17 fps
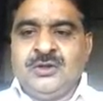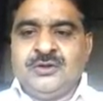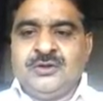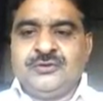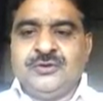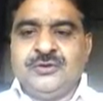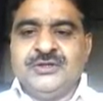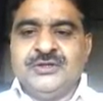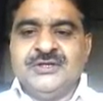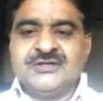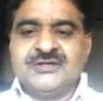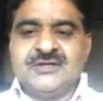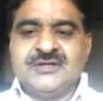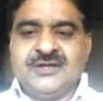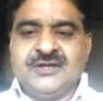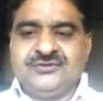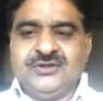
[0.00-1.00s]
So, in this
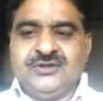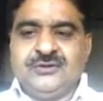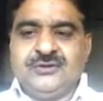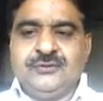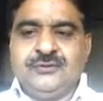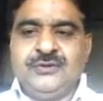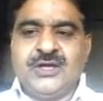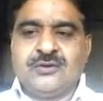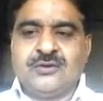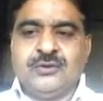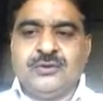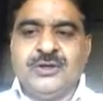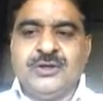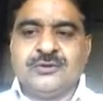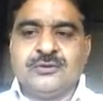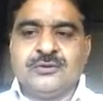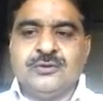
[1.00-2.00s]
lecture, we are
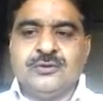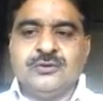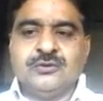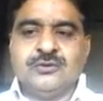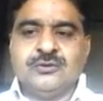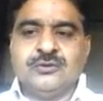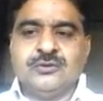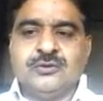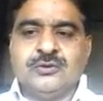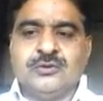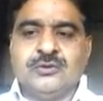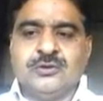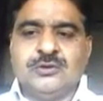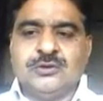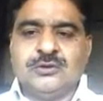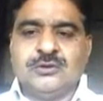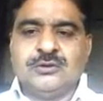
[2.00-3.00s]
going to
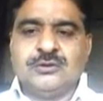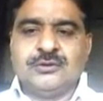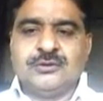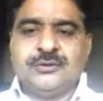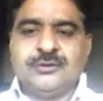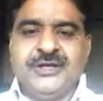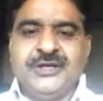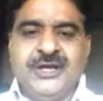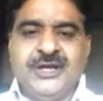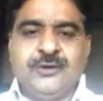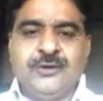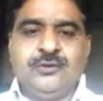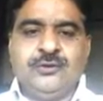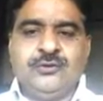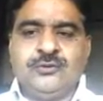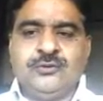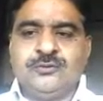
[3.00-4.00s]

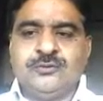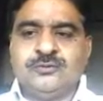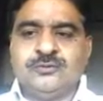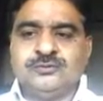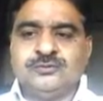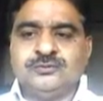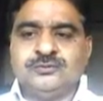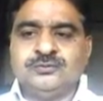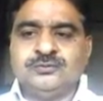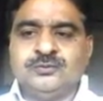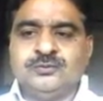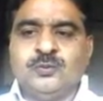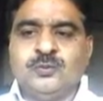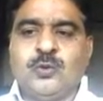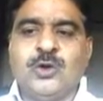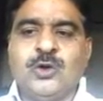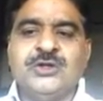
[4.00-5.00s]
derive
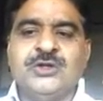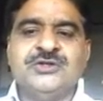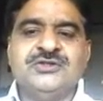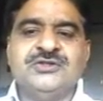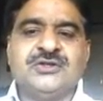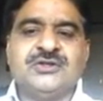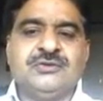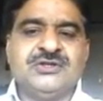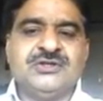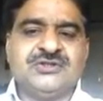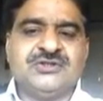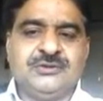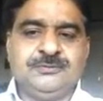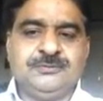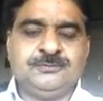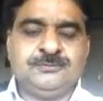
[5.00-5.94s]
Pauli's equation.